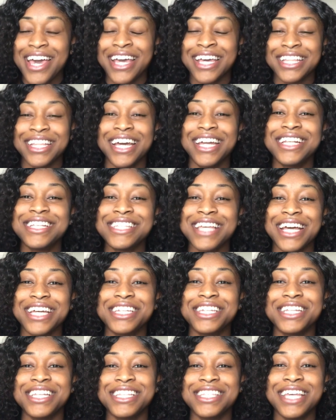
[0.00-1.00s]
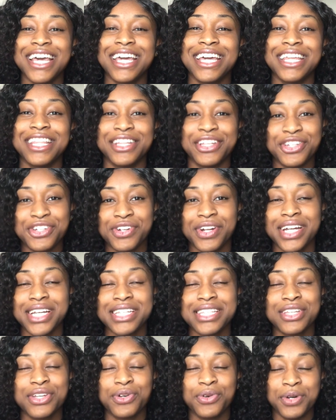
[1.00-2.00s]
and that is actually taking the
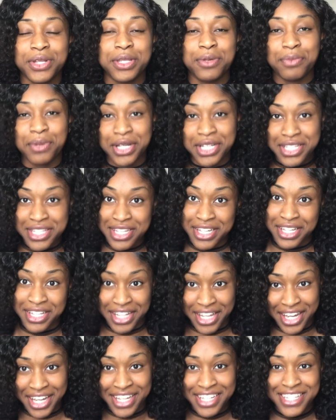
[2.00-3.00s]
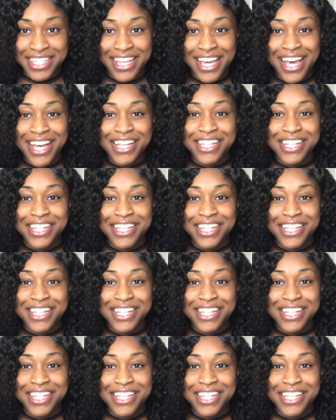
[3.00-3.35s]
transit or the bus to class.